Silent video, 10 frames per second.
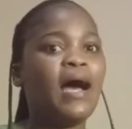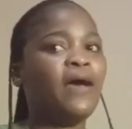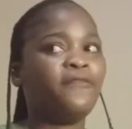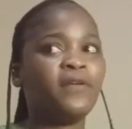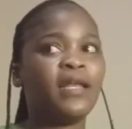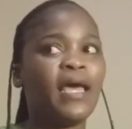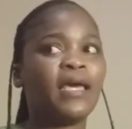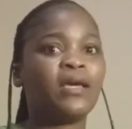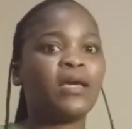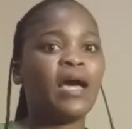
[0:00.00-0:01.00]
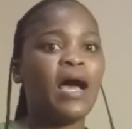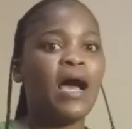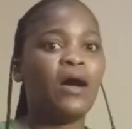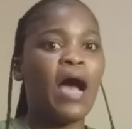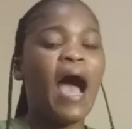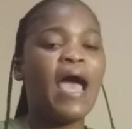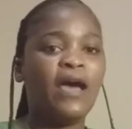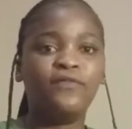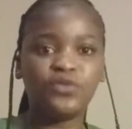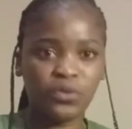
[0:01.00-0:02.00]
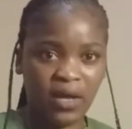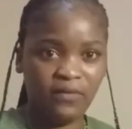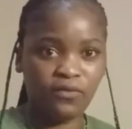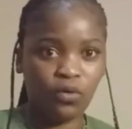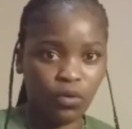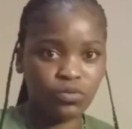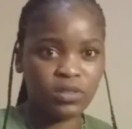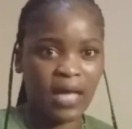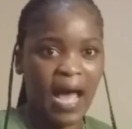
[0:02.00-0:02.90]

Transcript: I feel like I have to have goals.